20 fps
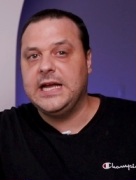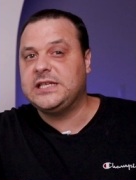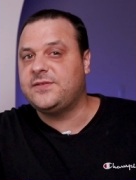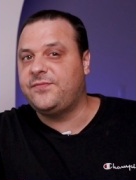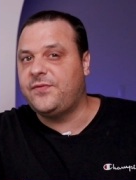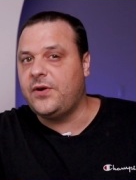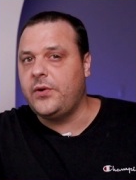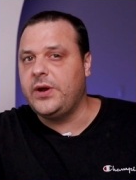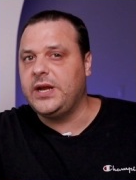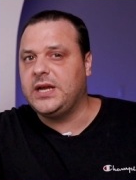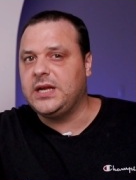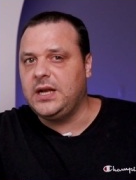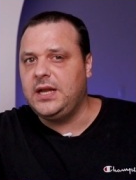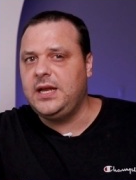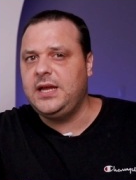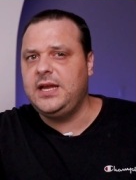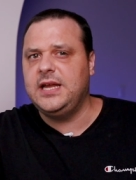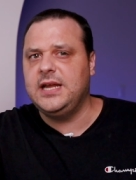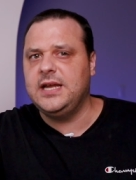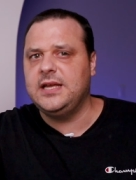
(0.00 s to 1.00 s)
It's very
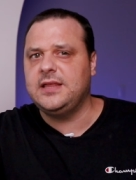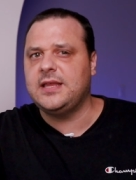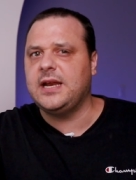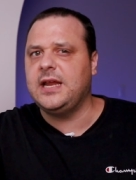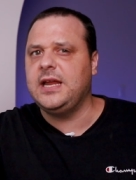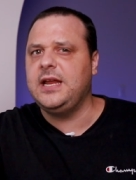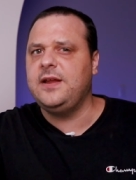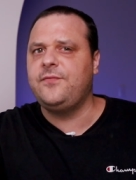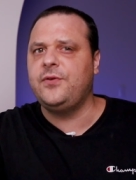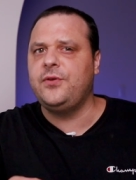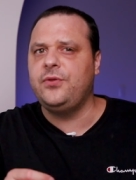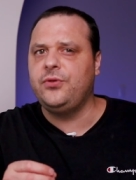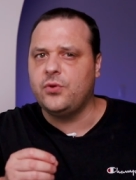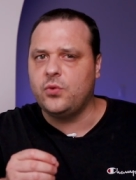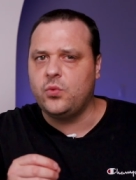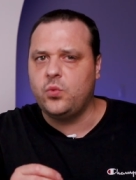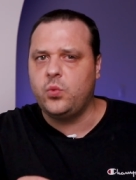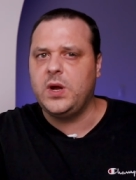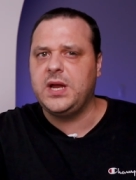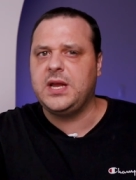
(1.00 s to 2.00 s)
clear here that even the
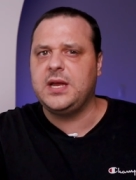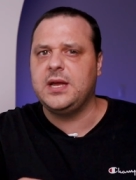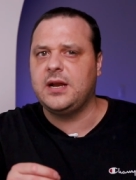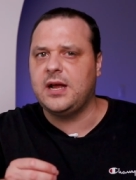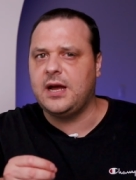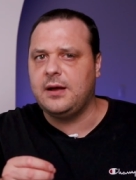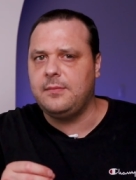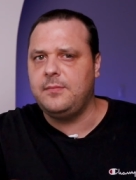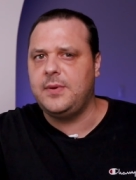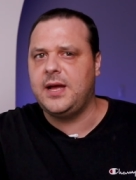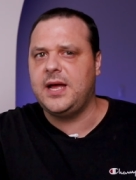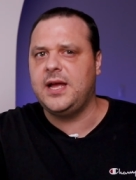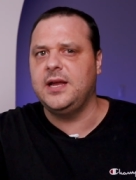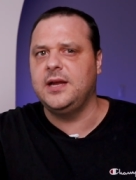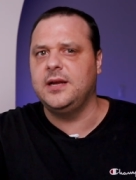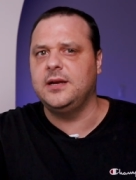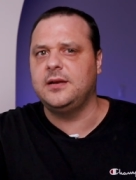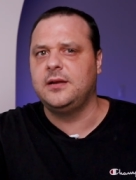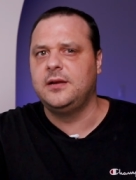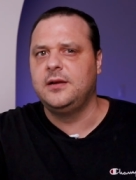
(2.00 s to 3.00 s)
wicked are
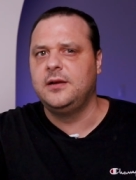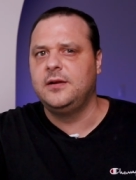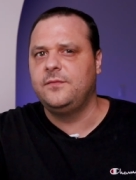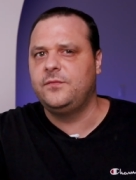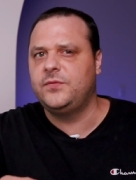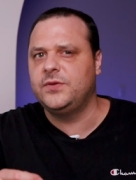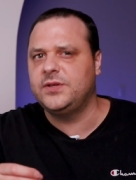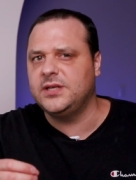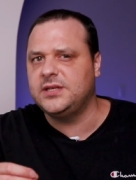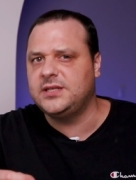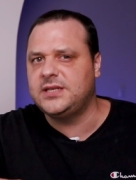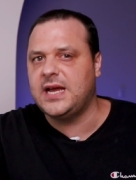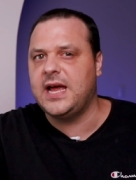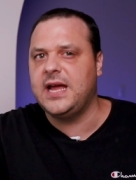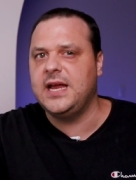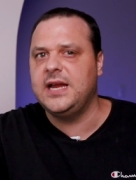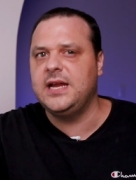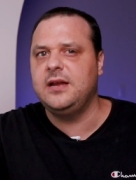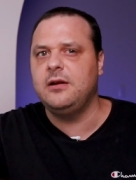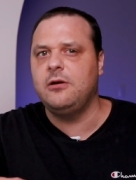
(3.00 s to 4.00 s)
made for the
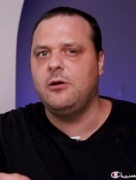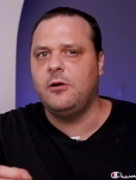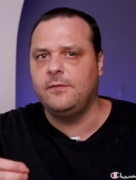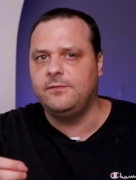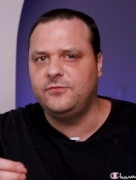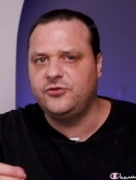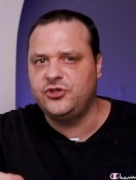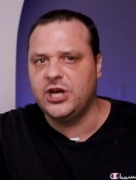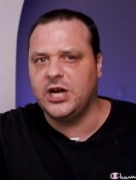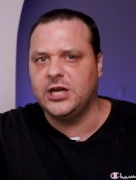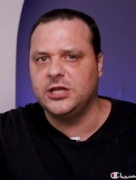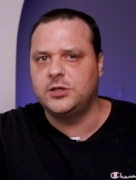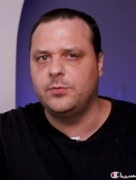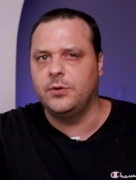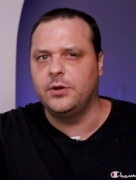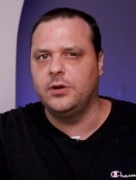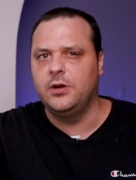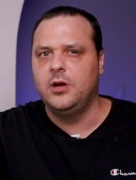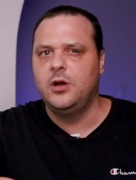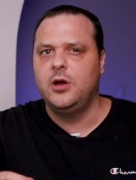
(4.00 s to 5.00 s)
day of
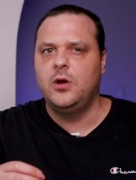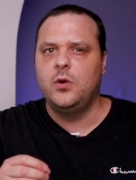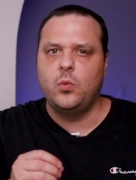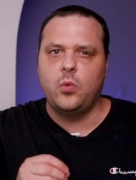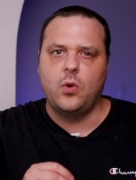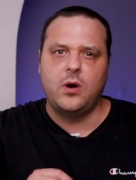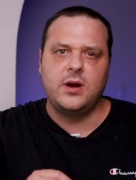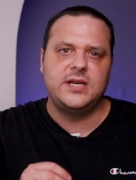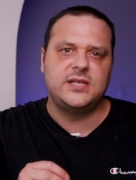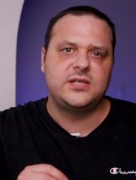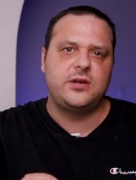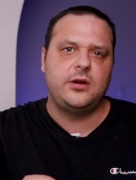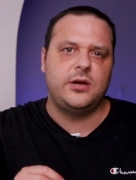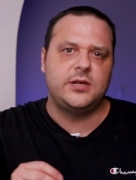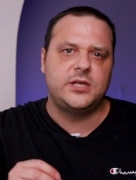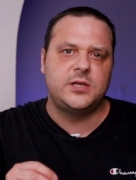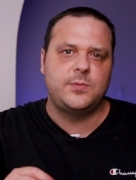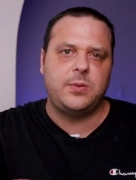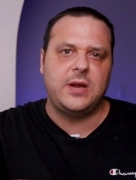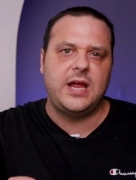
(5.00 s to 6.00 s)
judgment. What is
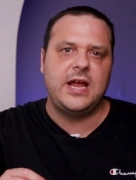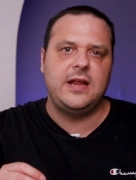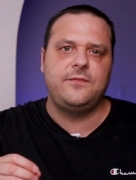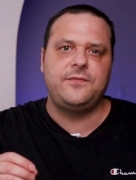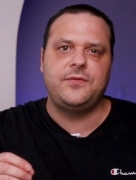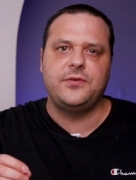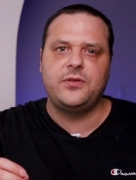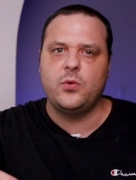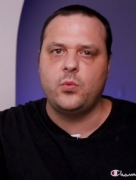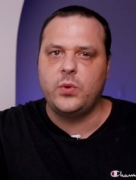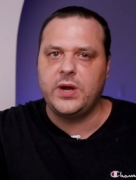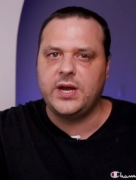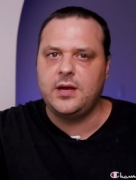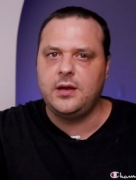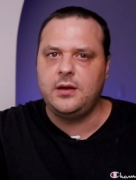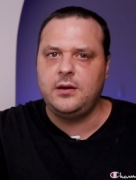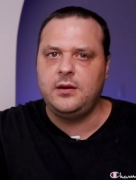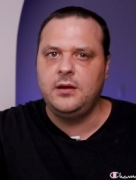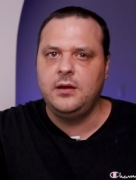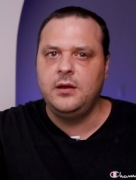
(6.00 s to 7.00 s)
God's plan for the
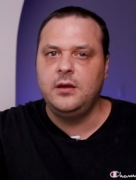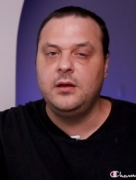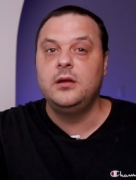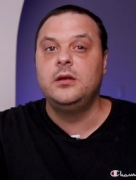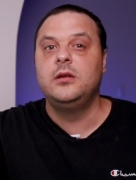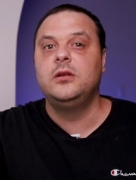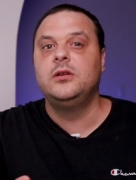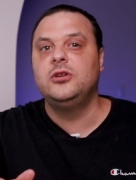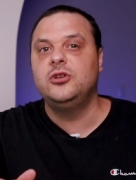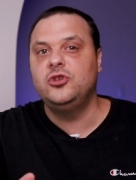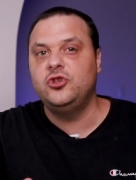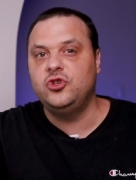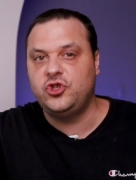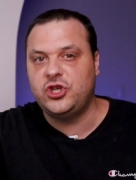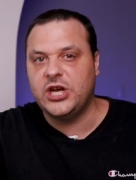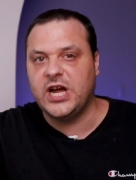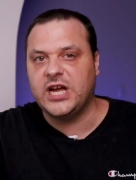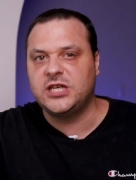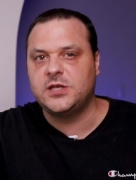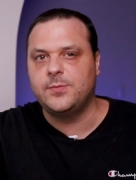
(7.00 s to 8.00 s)
wicked?
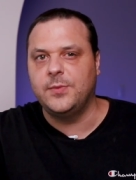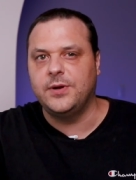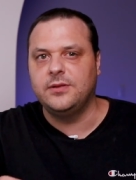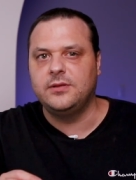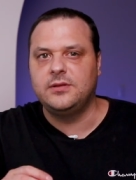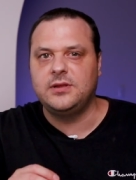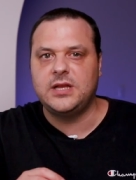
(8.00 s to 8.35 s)
Judgment.